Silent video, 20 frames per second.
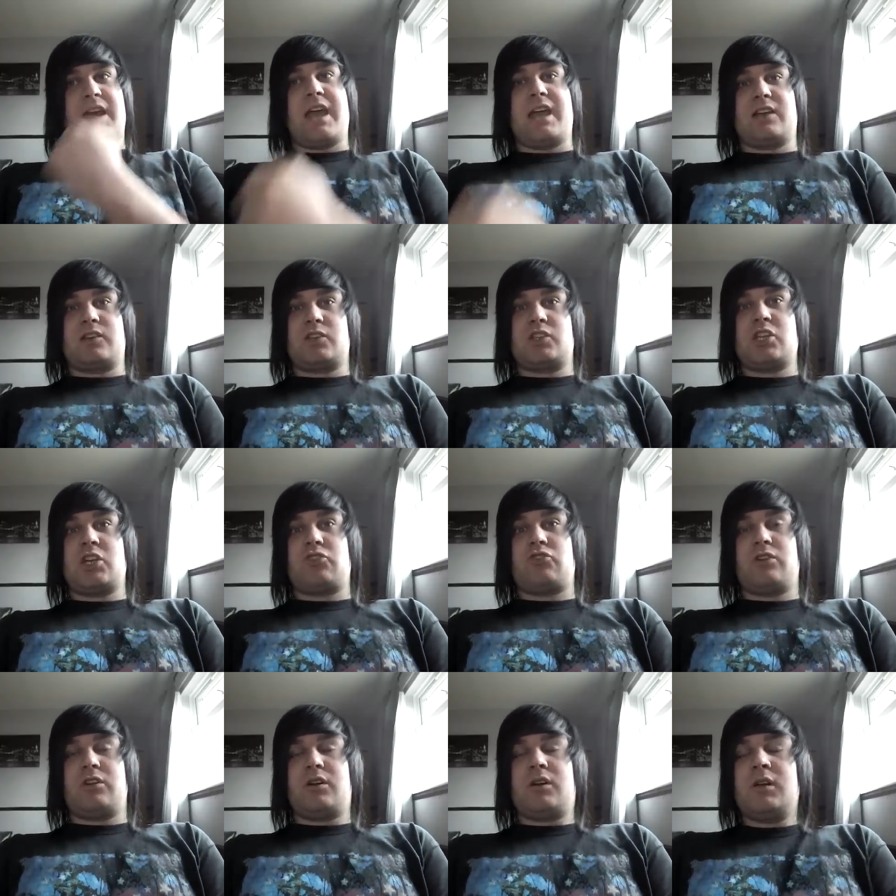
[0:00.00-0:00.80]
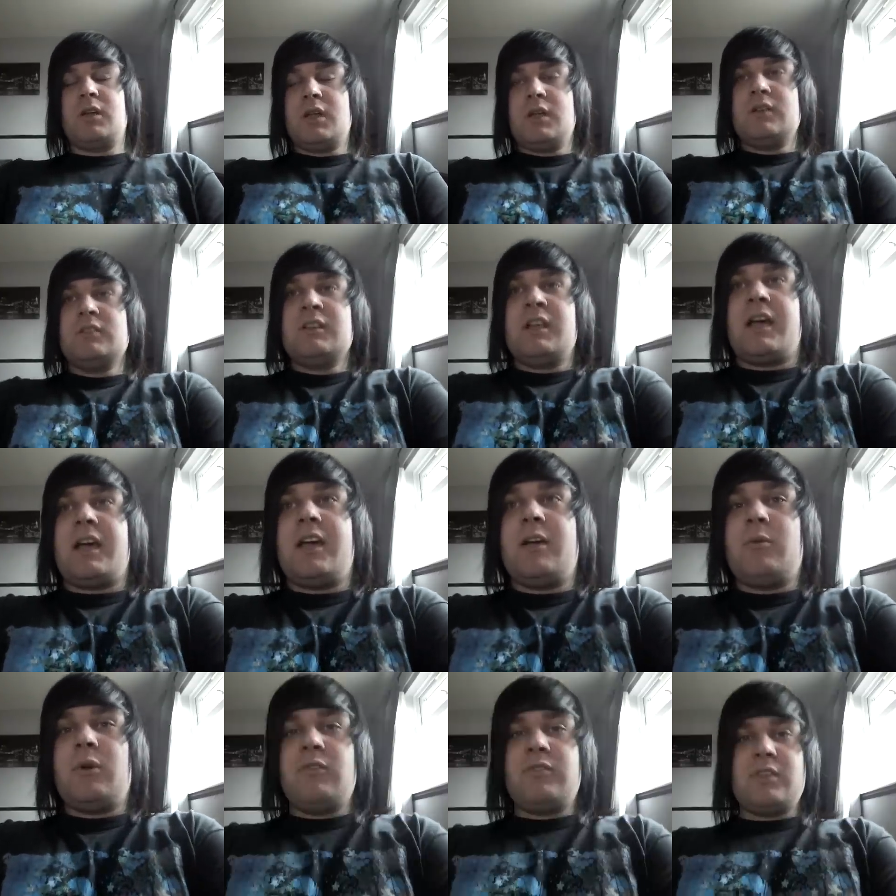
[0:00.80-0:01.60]
etc.
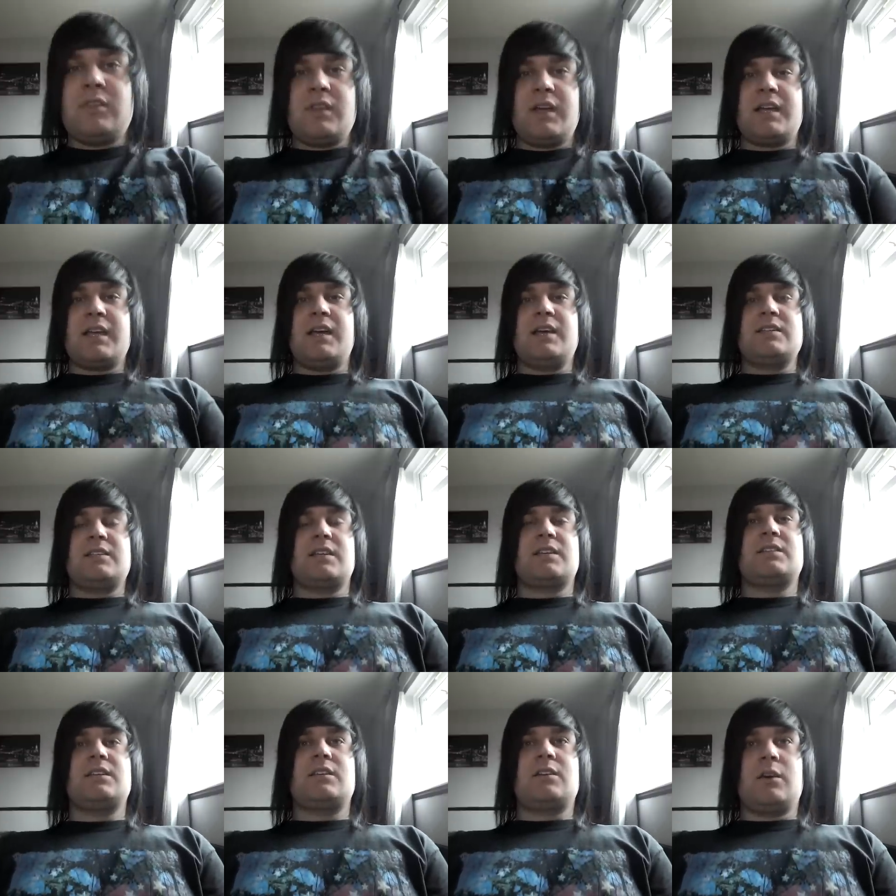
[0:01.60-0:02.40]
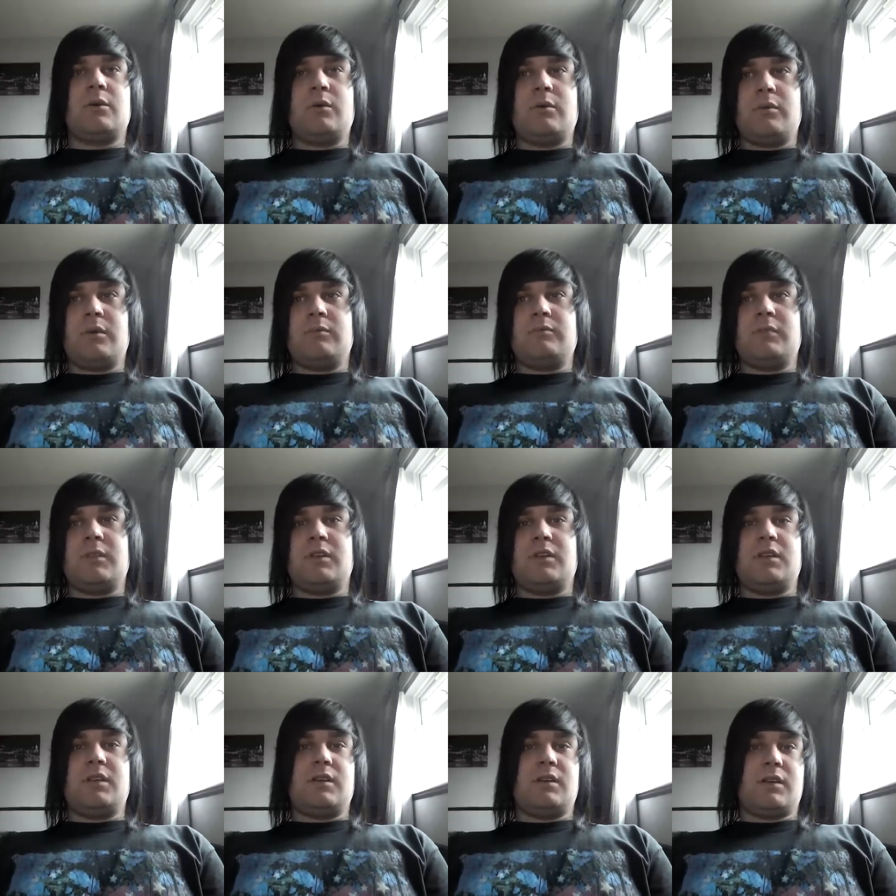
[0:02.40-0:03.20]
Other than that, guys, like I said, comment on
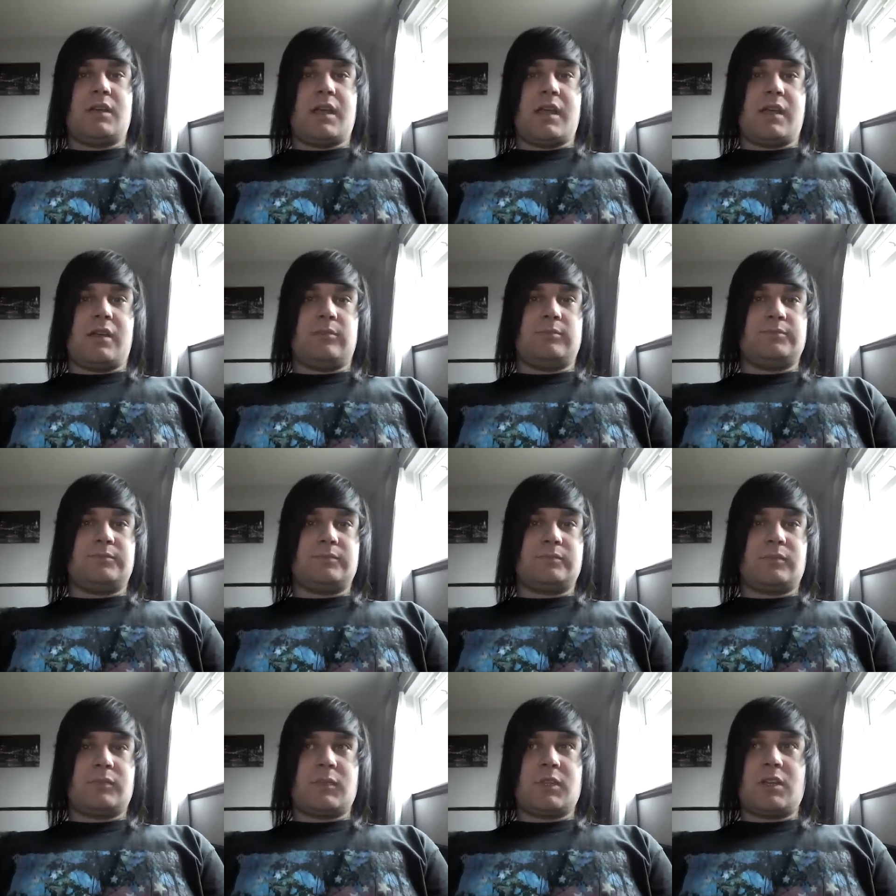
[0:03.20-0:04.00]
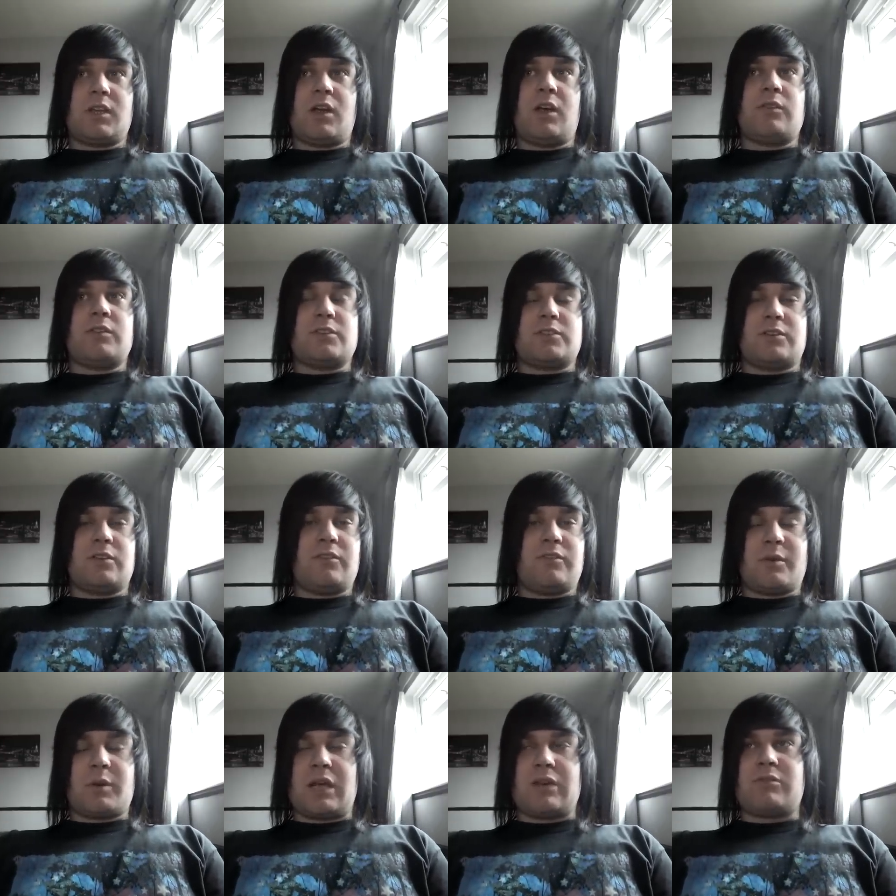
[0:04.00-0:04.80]
the on the
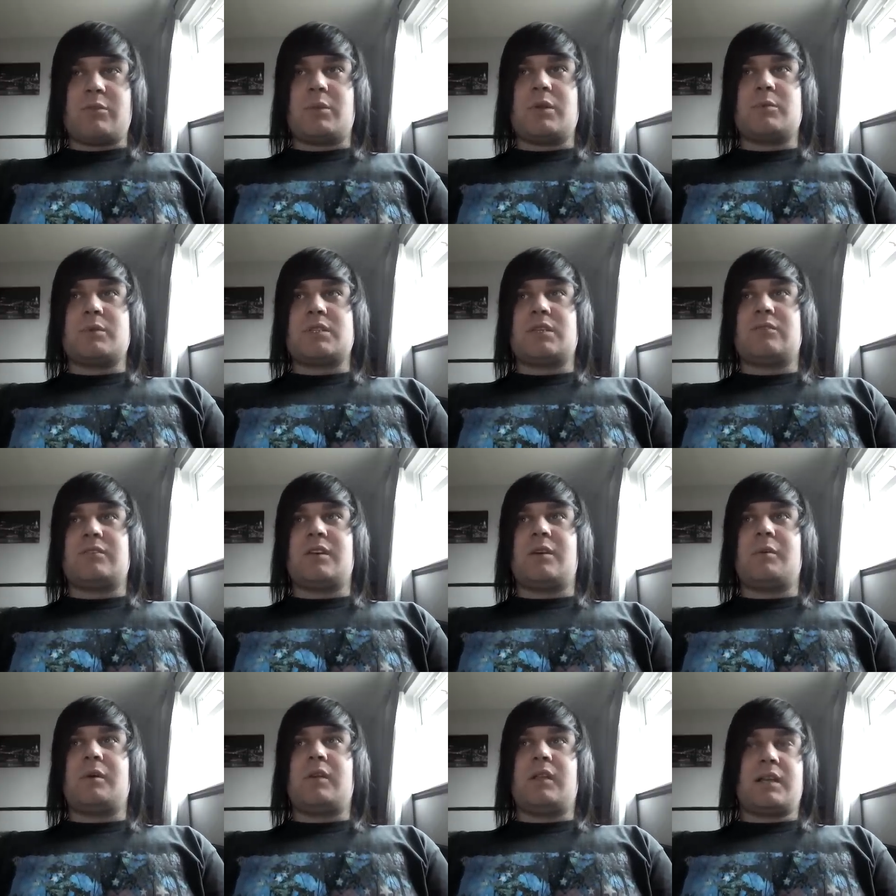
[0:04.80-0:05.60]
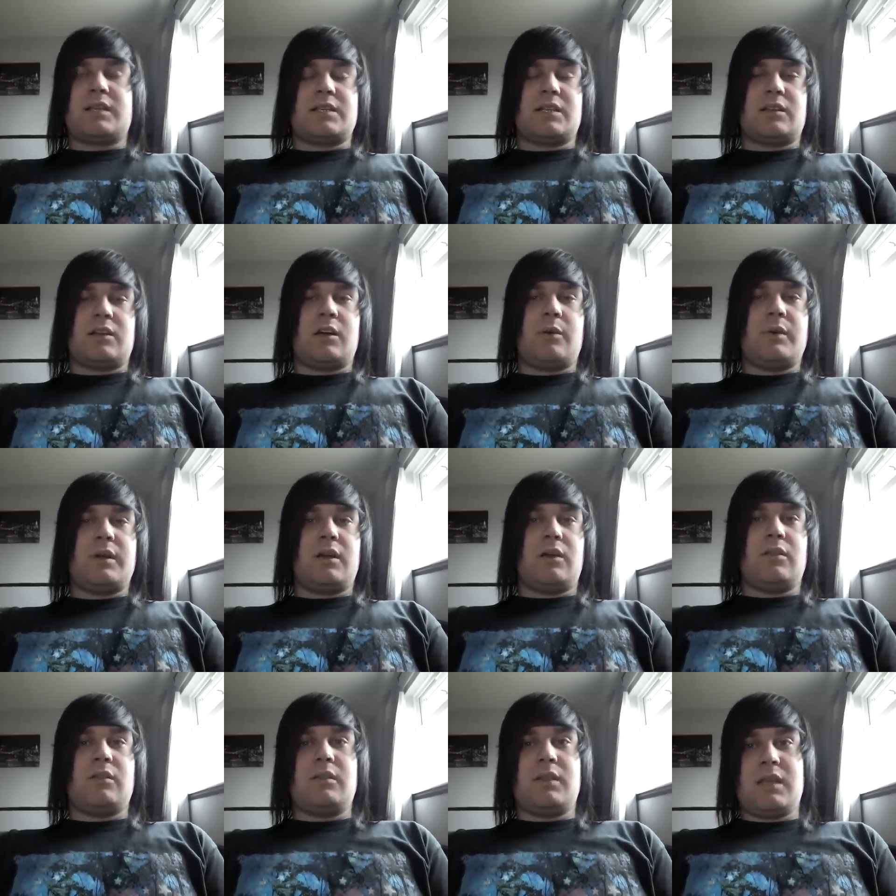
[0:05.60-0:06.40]
stuff. I'm kind of repeating myself now, but like I said, comment
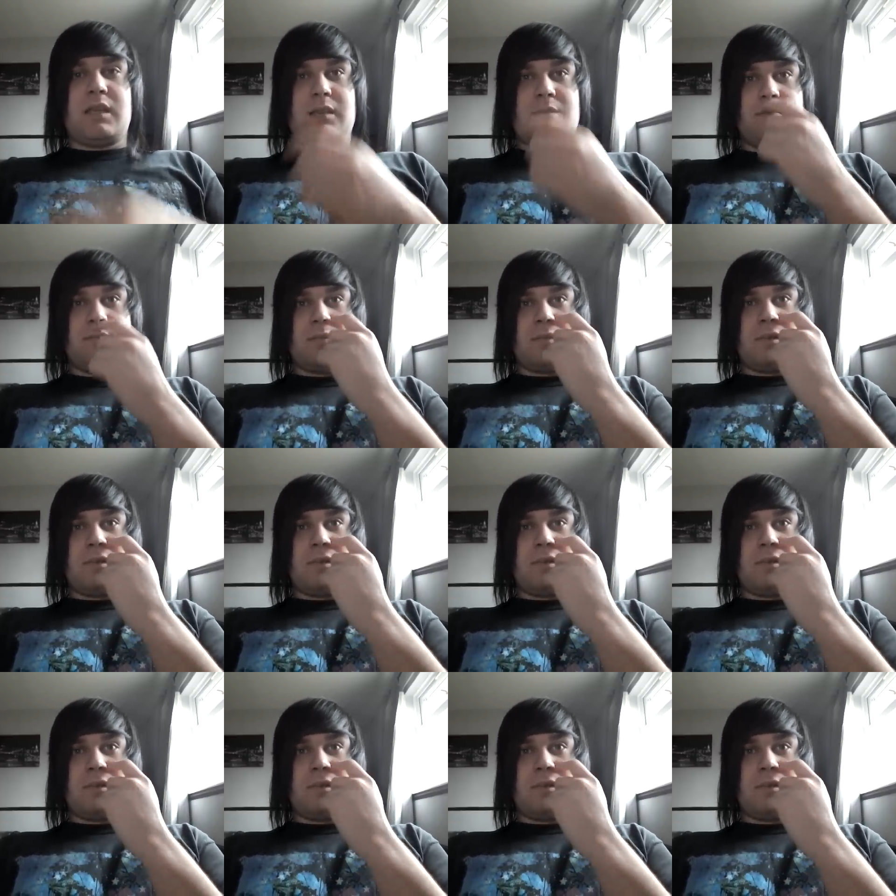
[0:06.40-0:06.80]
on the